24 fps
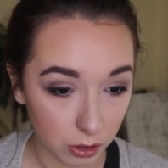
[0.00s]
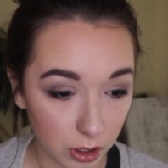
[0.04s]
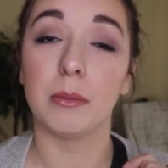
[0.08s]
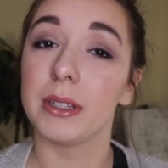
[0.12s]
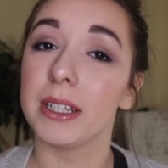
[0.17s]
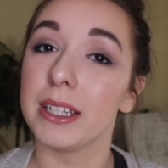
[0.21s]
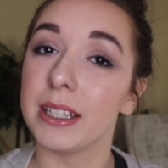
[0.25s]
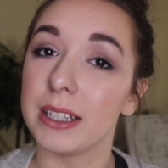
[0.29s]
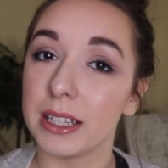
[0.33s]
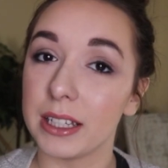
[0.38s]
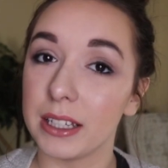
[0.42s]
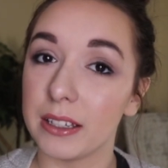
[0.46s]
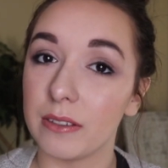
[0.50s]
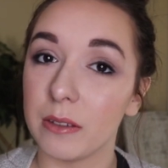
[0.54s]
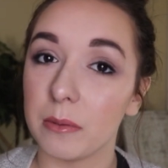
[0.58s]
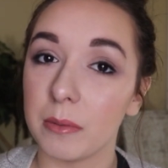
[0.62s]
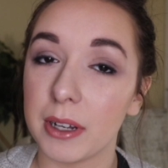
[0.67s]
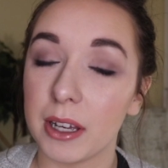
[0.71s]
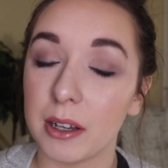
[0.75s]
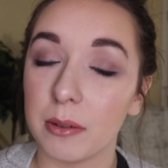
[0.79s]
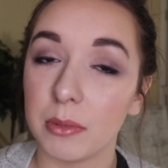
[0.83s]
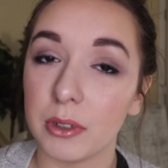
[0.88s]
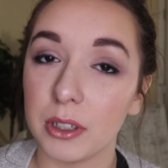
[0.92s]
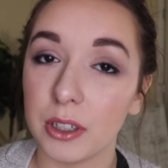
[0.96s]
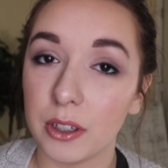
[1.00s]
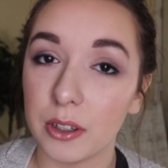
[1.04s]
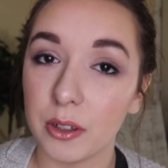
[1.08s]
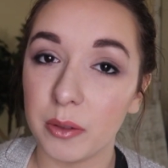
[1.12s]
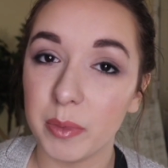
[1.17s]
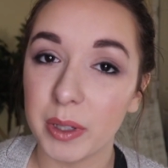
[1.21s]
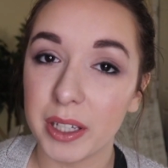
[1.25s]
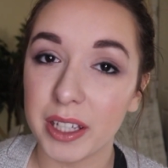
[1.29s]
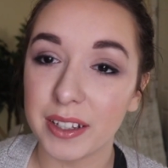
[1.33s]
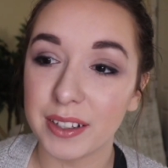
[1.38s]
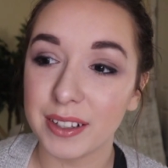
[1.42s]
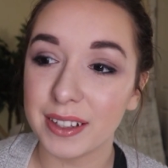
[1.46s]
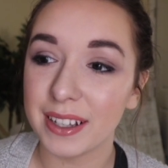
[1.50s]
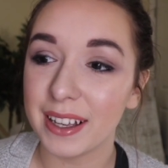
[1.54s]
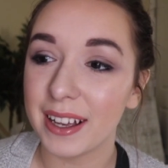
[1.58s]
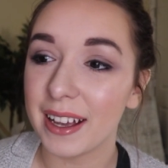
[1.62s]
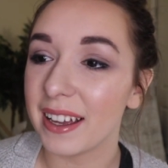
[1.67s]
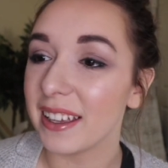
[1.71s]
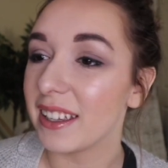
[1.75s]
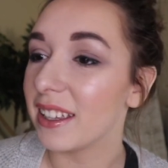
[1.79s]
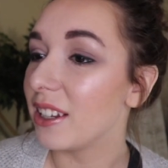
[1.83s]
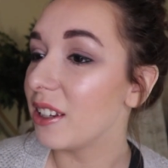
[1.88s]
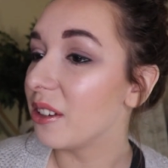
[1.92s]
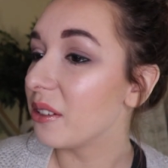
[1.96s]
please leave them down below because
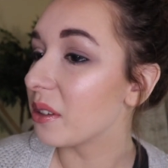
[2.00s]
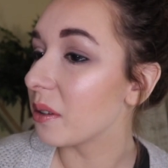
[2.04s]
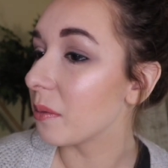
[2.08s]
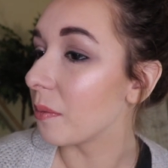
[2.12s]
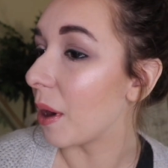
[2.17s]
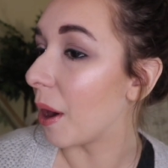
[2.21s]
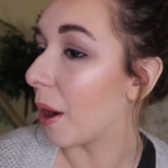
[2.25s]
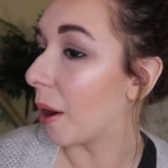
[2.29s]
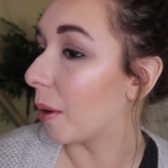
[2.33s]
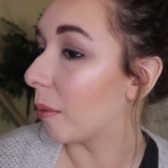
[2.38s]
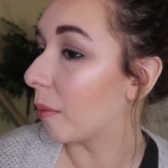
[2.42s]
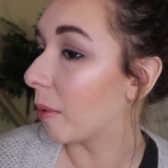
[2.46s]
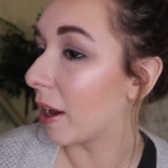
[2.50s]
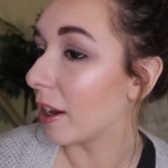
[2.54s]
I could use some help.